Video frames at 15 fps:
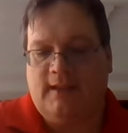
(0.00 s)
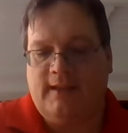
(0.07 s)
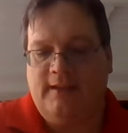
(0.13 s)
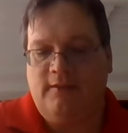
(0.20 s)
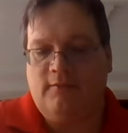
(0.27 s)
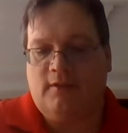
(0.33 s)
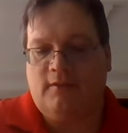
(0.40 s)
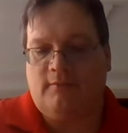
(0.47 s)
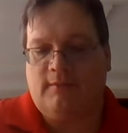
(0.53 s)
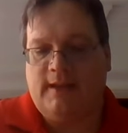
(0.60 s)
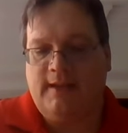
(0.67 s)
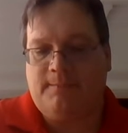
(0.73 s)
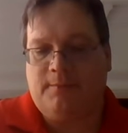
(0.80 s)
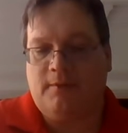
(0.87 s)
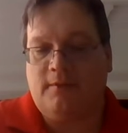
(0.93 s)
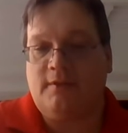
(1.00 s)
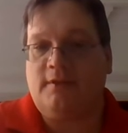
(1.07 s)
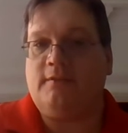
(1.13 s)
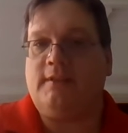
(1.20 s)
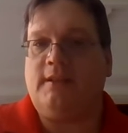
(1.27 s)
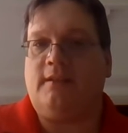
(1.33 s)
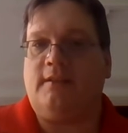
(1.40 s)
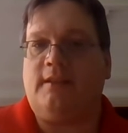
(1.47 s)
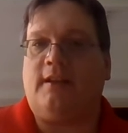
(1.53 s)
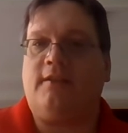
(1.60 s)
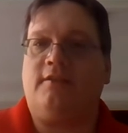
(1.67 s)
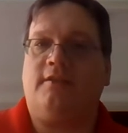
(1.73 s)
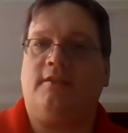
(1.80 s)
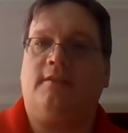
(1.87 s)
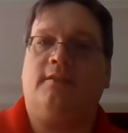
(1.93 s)
like you all to write a personal
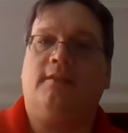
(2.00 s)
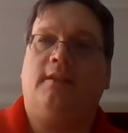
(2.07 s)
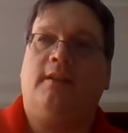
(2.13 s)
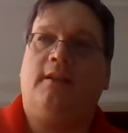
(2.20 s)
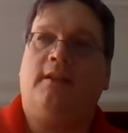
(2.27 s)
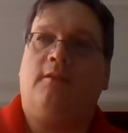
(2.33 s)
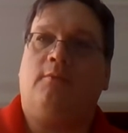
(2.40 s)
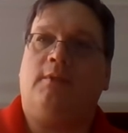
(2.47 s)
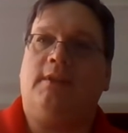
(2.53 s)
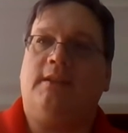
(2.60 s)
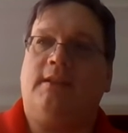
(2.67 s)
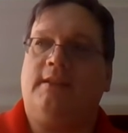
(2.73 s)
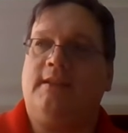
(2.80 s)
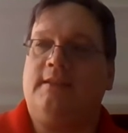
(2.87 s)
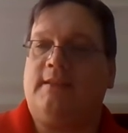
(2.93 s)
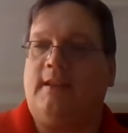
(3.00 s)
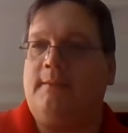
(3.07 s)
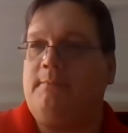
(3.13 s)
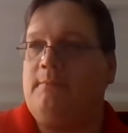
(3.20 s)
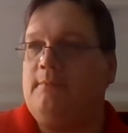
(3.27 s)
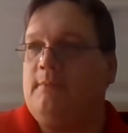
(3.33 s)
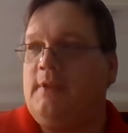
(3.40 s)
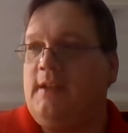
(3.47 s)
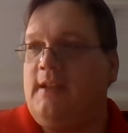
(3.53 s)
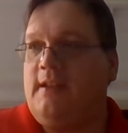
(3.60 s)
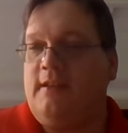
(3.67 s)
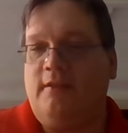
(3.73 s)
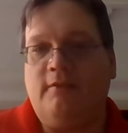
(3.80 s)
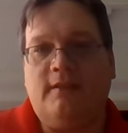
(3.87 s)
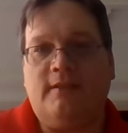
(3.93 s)
introduction. One of the things
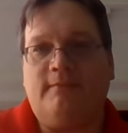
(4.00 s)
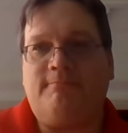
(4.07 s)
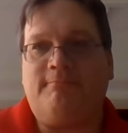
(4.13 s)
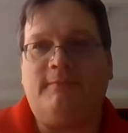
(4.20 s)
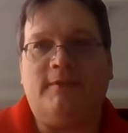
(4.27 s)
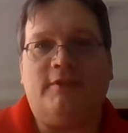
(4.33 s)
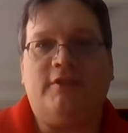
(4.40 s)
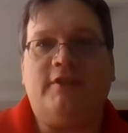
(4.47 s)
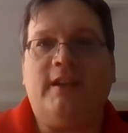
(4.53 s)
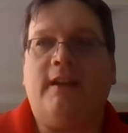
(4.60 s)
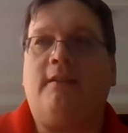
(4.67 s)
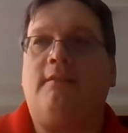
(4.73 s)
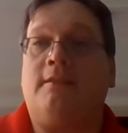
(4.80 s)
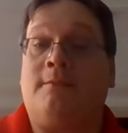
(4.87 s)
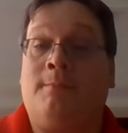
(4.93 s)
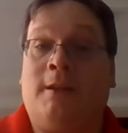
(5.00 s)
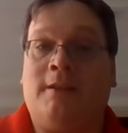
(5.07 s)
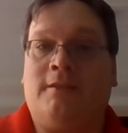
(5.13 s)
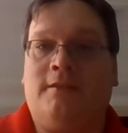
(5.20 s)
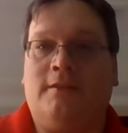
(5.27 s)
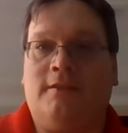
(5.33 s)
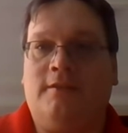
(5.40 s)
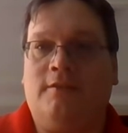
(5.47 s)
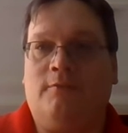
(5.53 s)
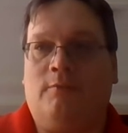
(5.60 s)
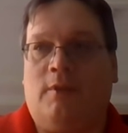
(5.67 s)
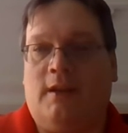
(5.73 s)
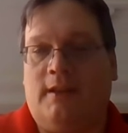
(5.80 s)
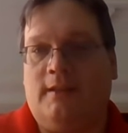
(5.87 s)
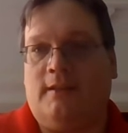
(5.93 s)
you can share as much as you
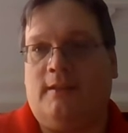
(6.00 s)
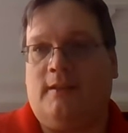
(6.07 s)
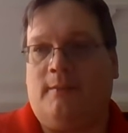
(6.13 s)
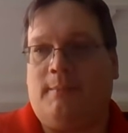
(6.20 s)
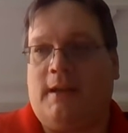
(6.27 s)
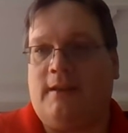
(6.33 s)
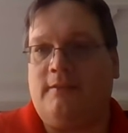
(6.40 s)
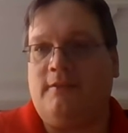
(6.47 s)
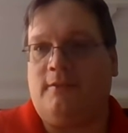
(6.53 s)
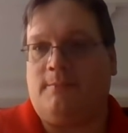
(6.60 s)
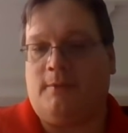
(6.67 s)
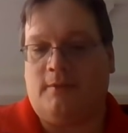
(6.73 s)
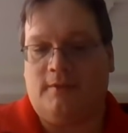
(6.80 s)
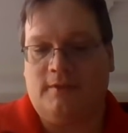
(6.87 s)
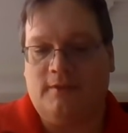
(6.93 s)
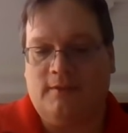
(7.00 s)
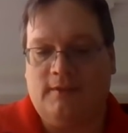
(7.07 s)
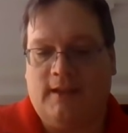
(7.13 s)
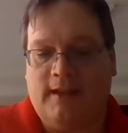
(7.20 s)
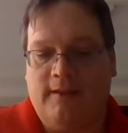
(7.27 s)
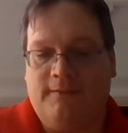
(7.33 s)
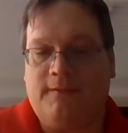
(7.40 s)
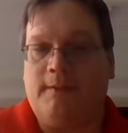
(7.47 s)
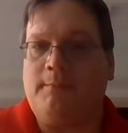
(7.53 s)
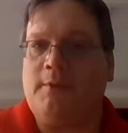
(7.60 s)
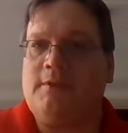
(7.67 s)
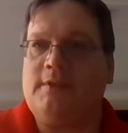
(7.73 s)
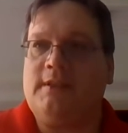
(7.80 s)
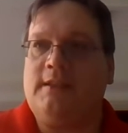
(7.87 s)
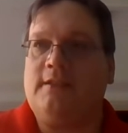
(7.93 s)
want about your personal life. I'm
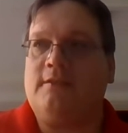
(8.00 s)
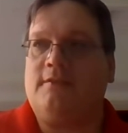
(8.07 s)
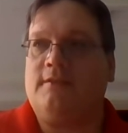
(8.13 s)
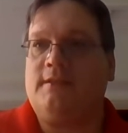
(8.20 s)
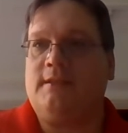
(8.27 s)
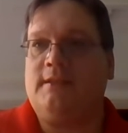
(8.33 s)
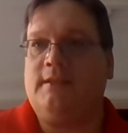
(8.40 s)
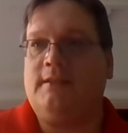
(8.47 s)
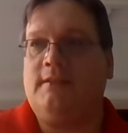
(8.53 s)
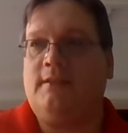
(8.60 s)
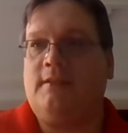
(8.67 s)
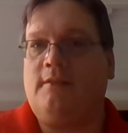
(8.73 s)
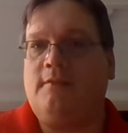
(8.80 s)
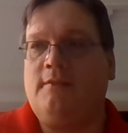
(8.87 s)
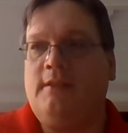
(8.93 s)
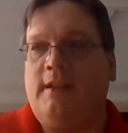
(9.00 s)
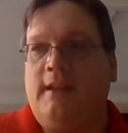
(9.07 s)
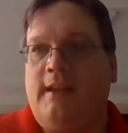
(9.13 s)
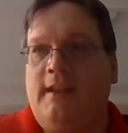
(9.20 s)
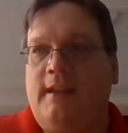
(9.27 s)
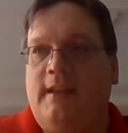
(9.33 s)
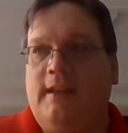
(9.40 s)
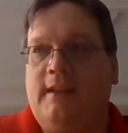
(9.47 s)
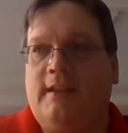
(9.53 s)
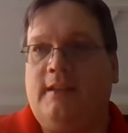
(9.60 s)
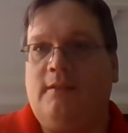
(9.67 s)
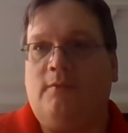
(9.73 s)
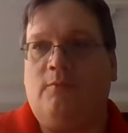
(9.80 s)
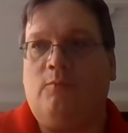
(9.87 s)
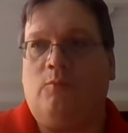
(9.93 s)
mostly interested, though,
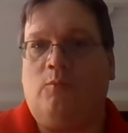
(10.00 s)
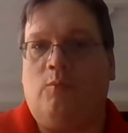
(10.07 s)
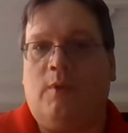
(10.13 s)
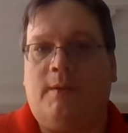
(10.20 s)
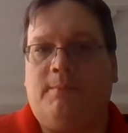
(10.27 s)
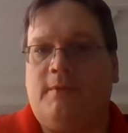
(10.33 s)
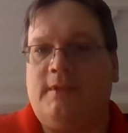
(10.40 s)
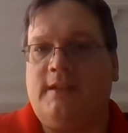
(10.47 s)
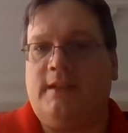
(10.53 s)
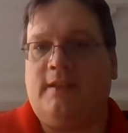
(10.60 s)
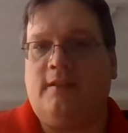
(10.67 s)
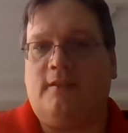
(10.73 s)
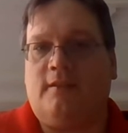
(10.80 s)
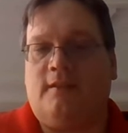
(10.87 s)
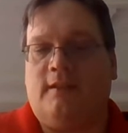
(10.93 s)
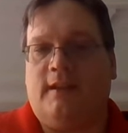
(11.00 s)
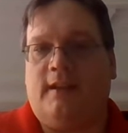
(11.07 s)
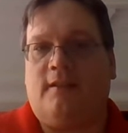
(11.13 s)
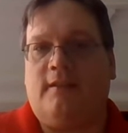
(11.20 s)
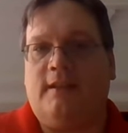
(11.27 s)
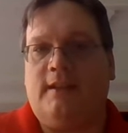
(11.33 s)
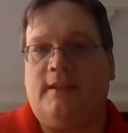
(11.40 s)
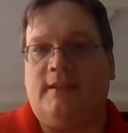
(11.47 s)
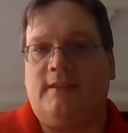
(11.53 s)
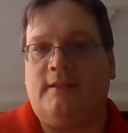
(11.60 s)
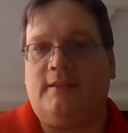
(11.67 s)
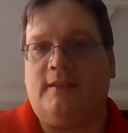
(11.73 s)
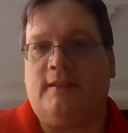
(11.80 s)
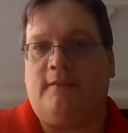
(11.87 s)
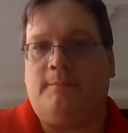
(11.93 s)
in what particular
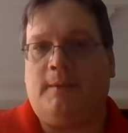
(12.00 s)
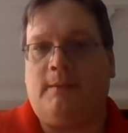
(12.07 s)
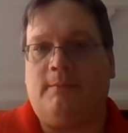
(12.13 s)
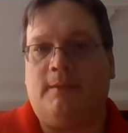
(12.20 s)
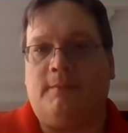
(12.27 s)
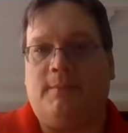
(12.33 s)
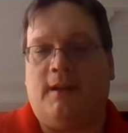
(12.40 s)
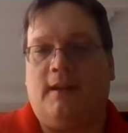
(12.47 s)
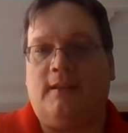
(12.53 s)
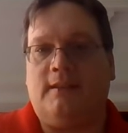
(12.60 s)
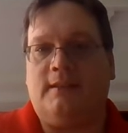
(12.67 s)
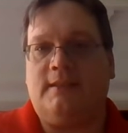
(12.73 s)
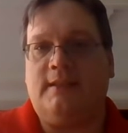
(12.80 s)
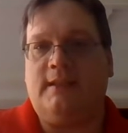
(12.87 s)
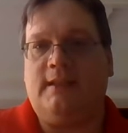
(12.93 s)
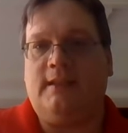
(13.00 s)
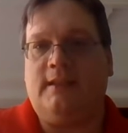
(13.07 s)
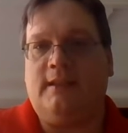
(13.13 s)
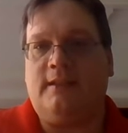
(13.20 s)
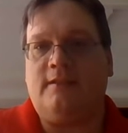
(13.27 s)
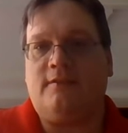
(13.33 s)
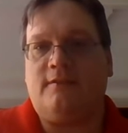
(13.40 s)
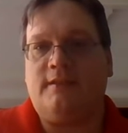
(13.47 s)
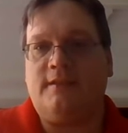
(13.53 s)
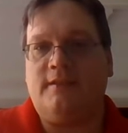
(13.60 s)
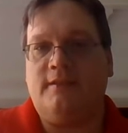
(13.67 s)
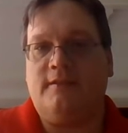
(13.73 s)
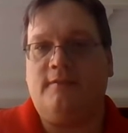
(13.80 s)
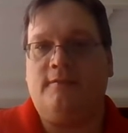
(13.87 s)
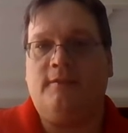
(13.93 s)
areas of public policy
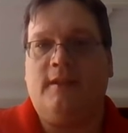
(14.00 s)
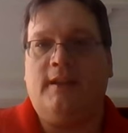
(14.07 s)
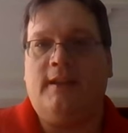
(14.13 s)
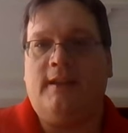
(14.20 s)
interest you.